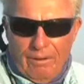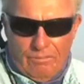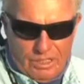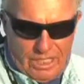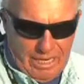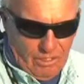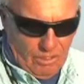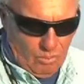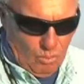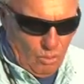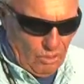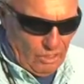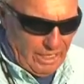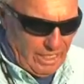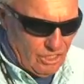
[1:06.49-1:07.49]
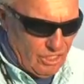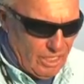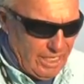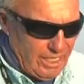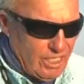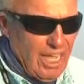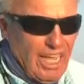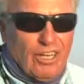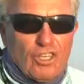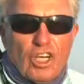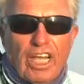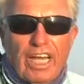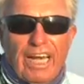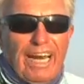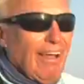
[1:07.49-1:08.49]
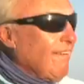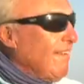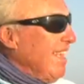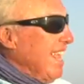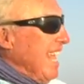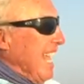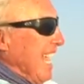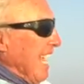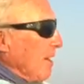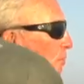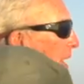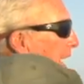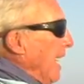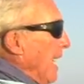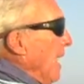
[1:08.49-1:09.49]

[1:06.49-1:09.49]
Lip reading: I was out on the water yesterday kind of checking it out. And right